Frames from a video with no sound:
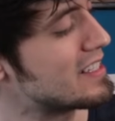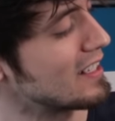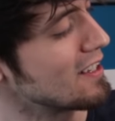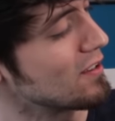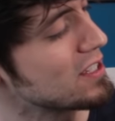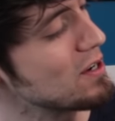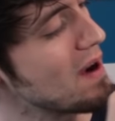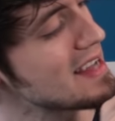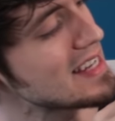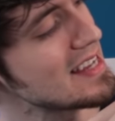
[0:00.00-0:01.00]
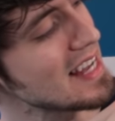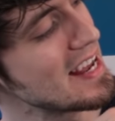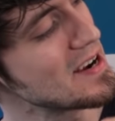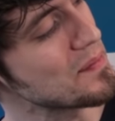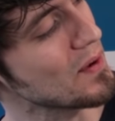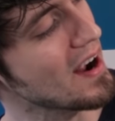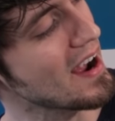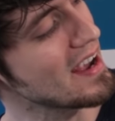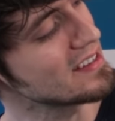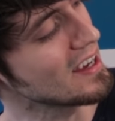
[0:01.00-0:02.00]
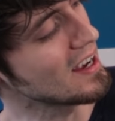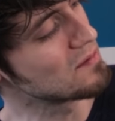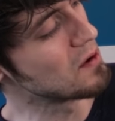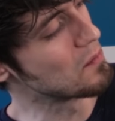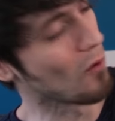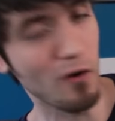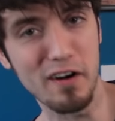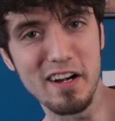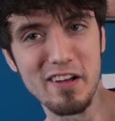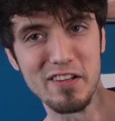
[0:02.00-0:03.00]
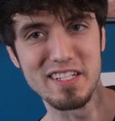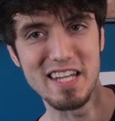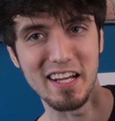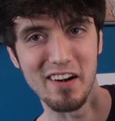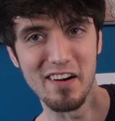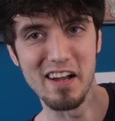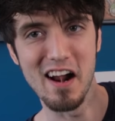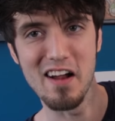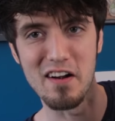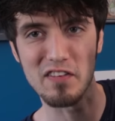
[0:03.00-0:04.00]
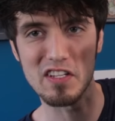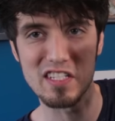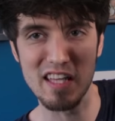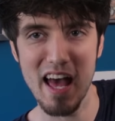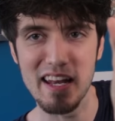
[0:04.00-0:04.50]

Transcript: It's a little USS Enterprise uh, memorial sticker here. I don't know if you can see